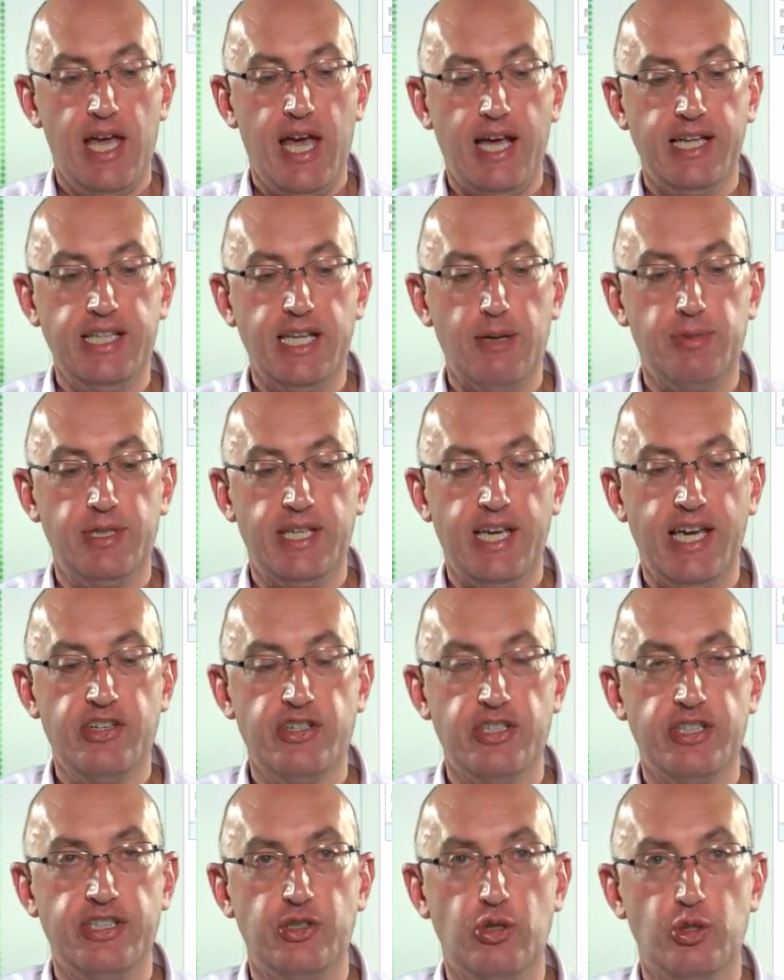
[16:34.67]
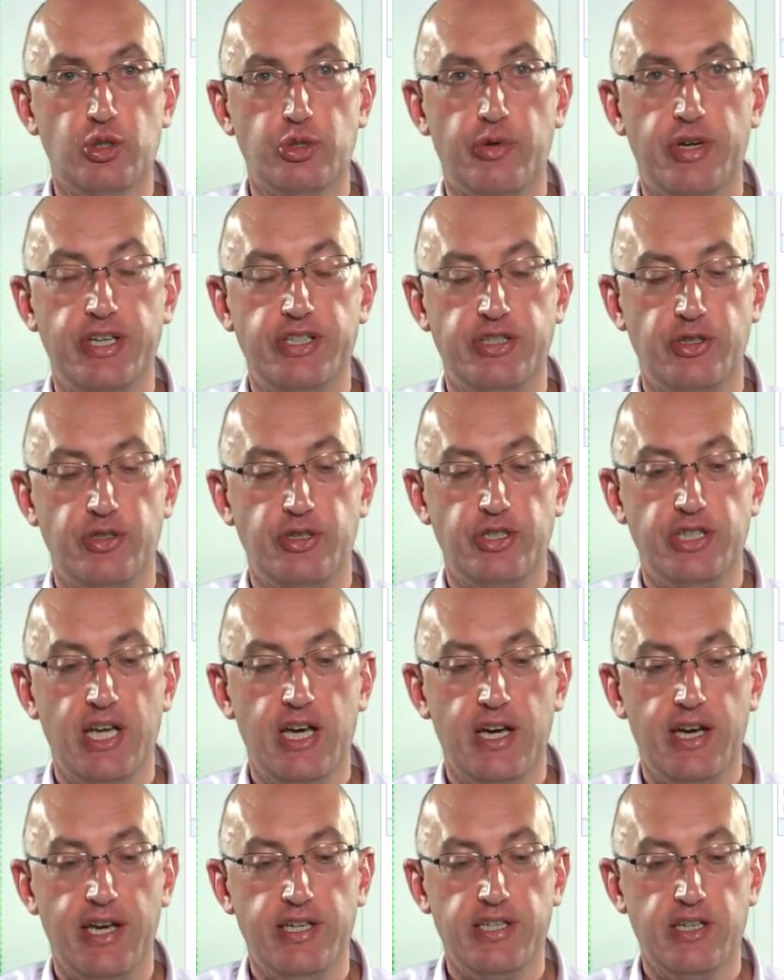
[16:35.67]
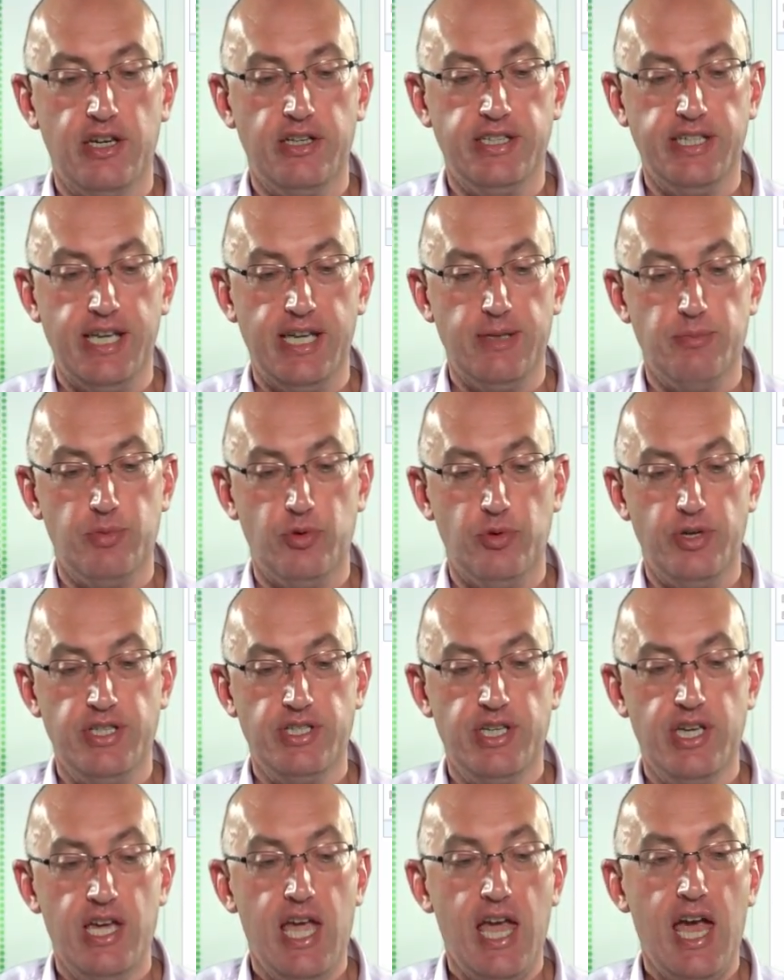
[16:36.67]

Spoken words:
an application is authorized or denied on the endpoint